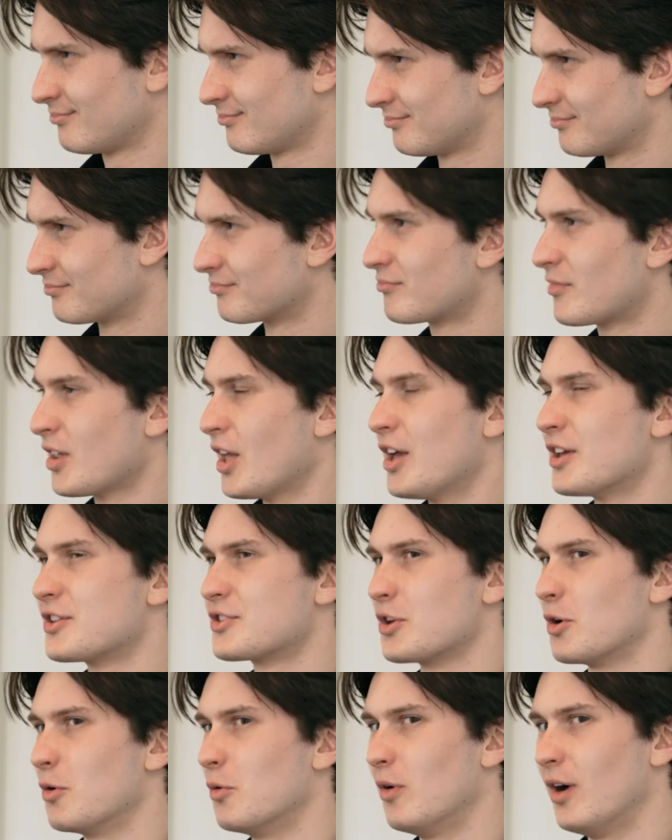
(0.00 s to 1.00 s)
Mm-hmm.
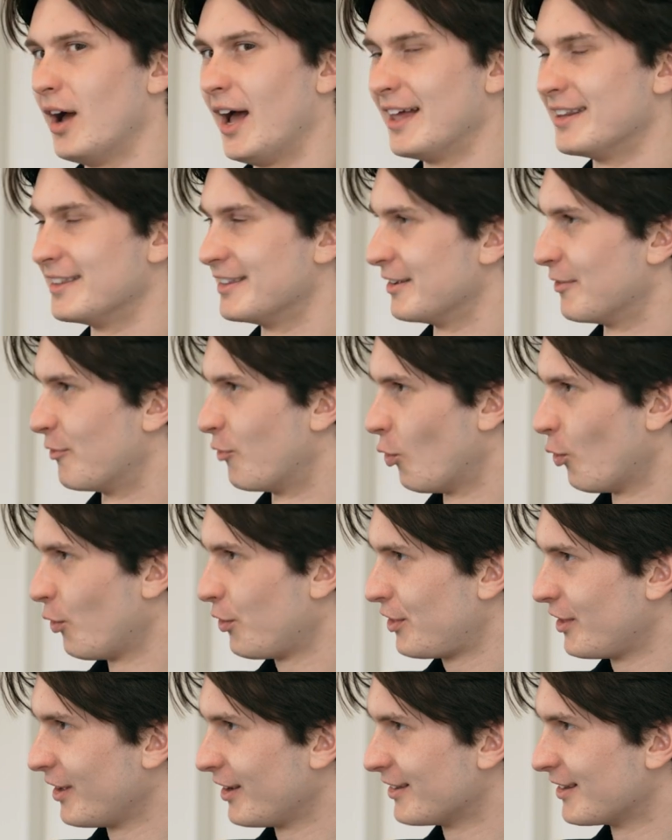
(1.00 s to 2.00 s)
So, and the
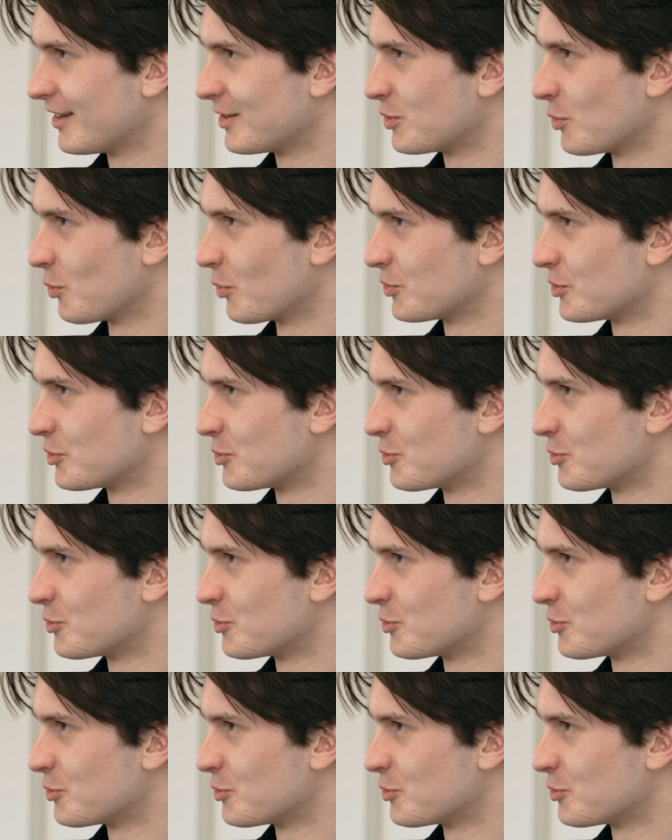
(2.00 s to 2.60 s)
fourth thing that you wanted